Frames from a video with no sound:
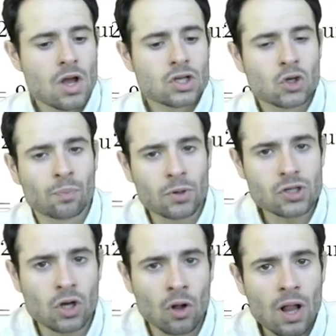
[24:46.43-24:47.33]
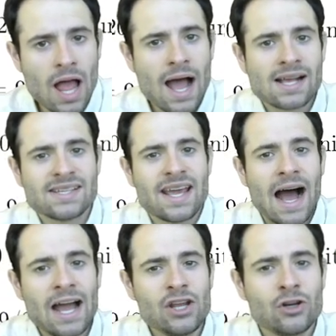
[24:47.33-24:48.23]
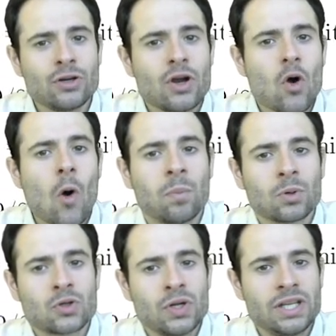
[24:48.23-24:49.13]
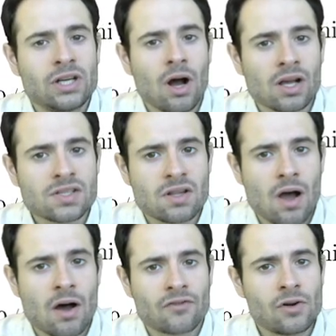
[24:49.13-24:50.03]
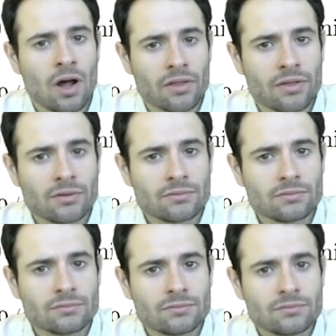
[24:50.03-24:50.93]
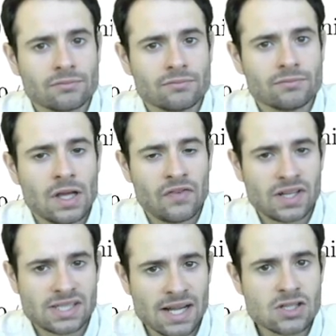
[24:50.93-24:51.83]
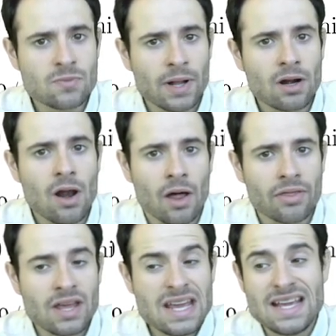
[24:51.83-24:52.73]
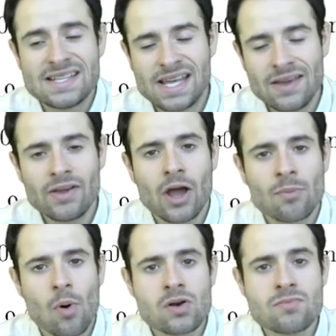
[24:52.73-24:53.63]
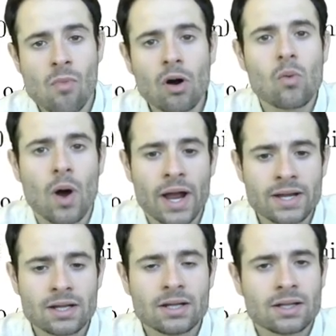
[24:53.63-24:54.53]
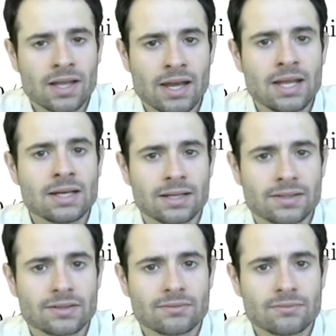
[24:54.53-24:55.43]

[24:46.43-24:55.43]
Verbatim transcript: So Portugal has a higher opportunity cost of cloth. If it decides to make cloth, it's giving up on more wine than England.